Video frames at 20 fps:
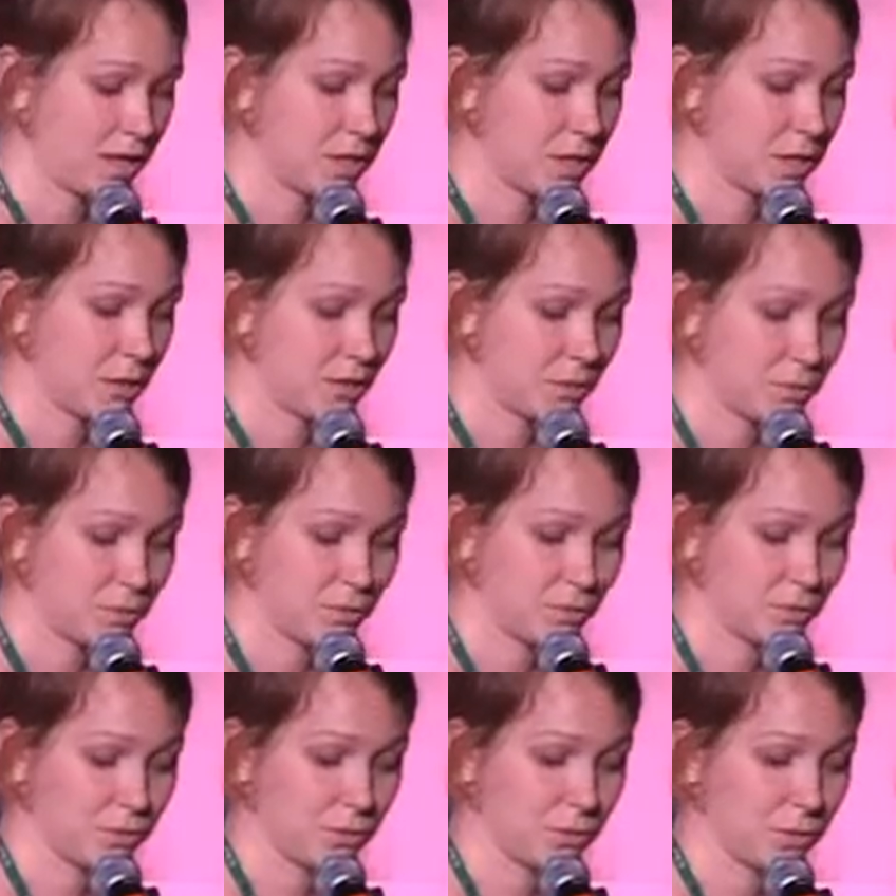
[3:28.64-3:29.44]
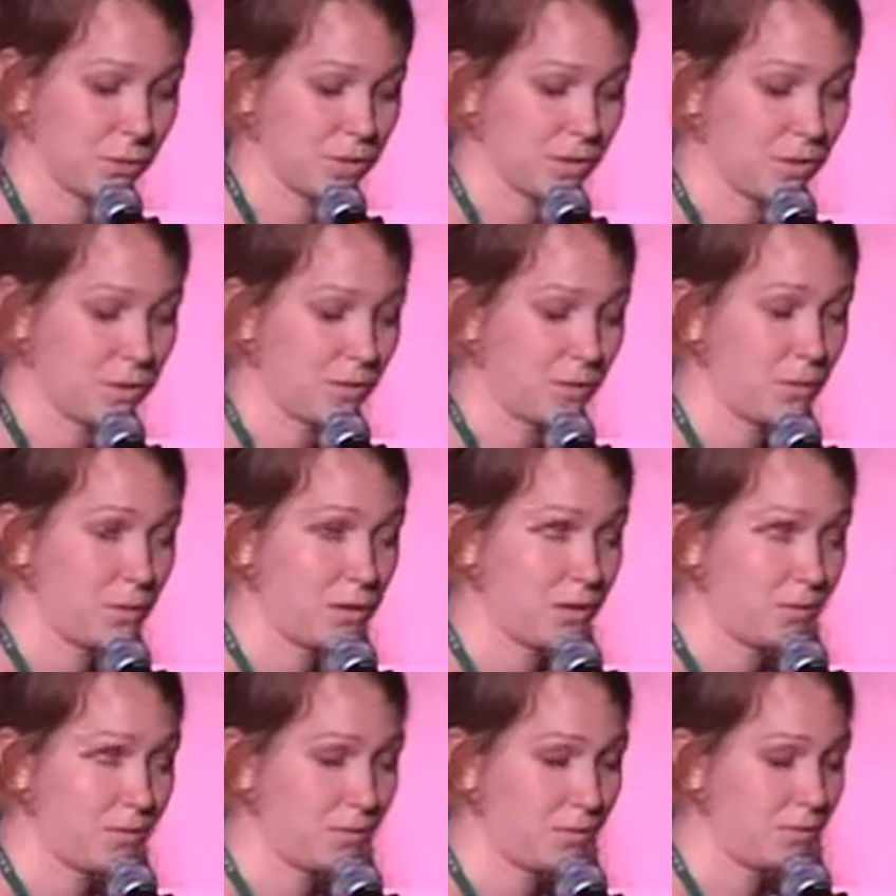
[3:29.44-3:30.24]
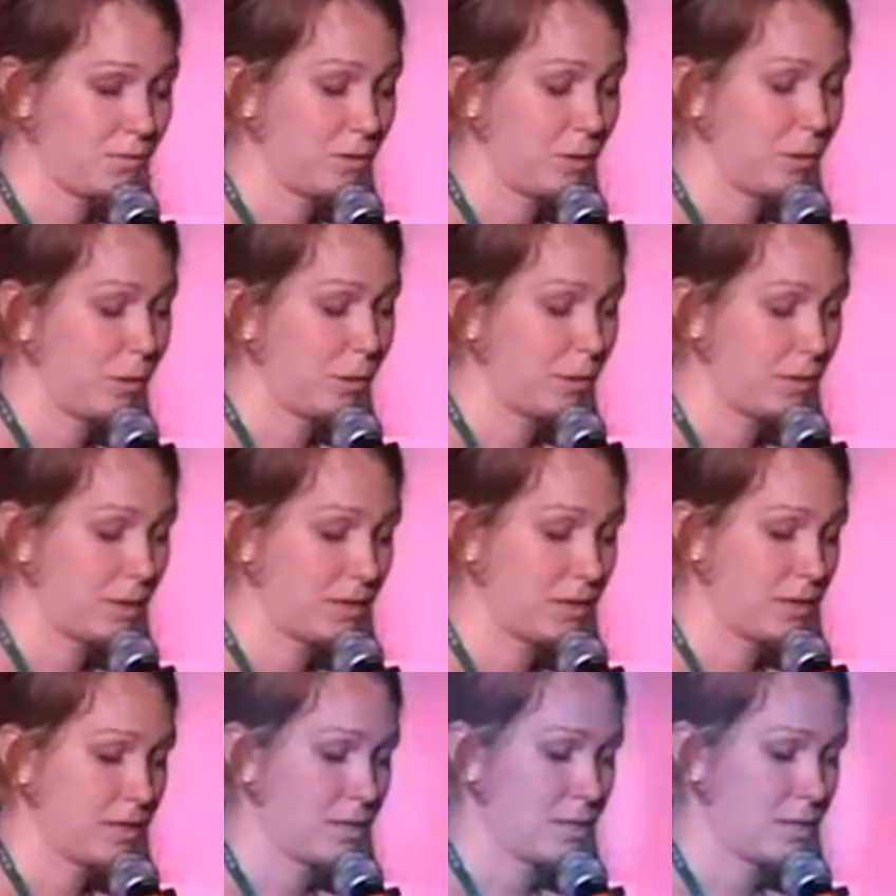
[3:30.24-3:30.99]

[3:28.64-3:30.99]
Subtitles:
So now we'll look at